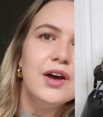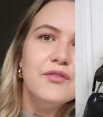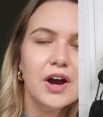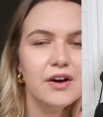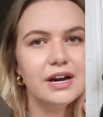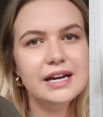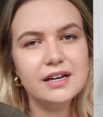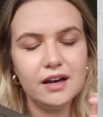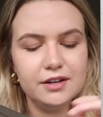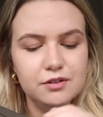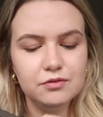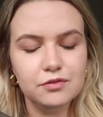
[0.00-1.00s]
Very
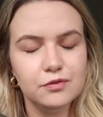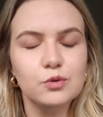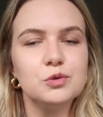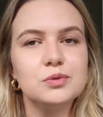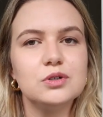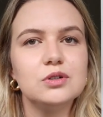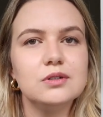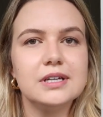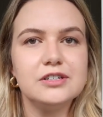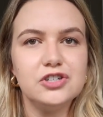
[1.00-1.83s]
kind of affordable and